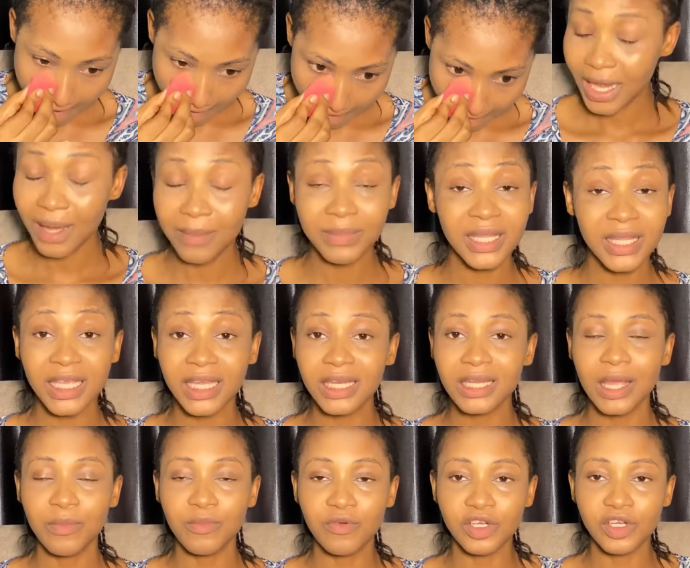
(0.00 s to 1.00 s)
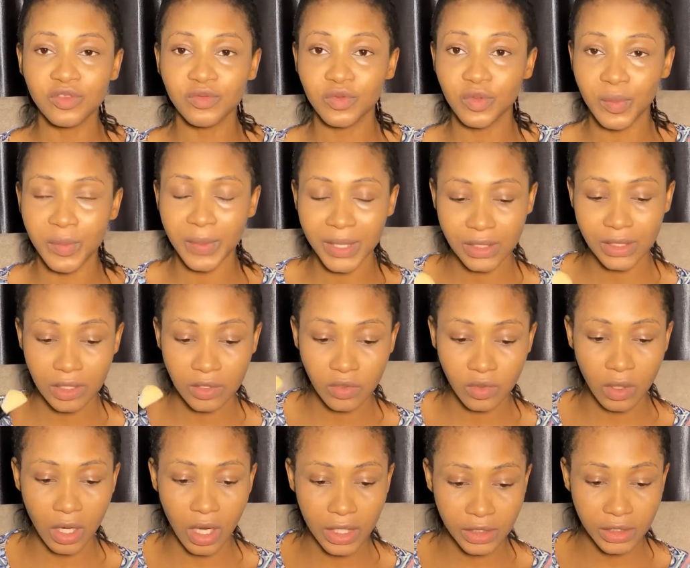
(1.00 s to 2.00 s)
I'm thinking a brush would be better, so
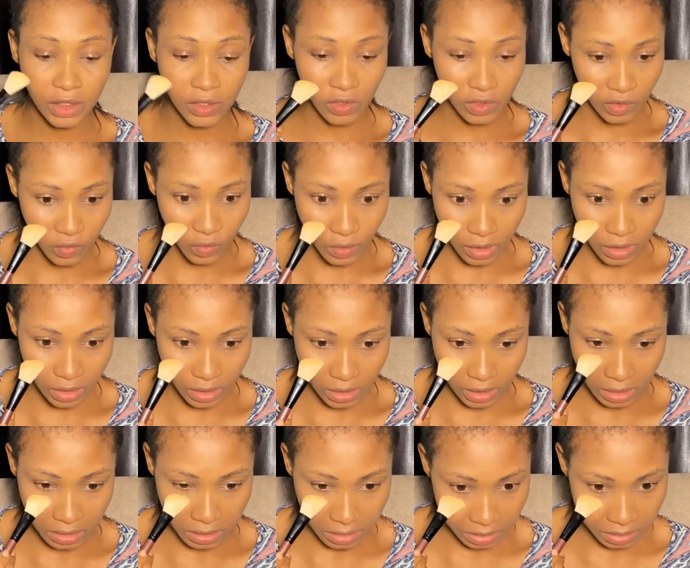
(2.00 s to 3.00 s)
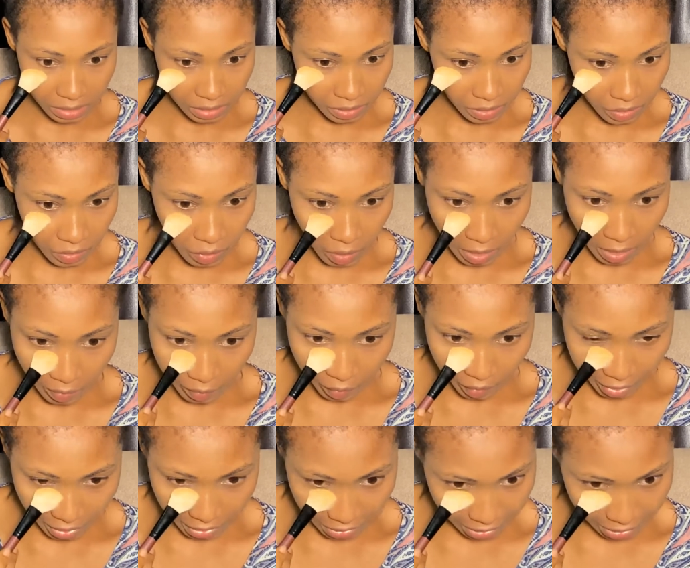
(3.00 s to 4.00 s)
I just switched with a
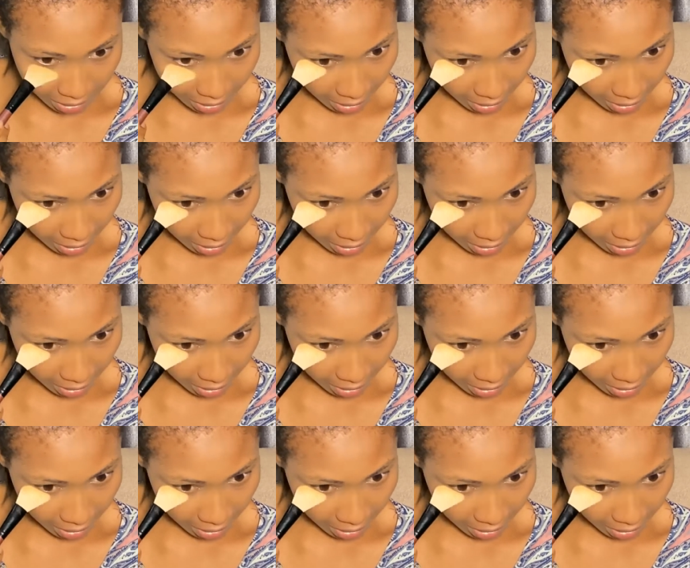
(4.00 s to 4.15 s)
brush.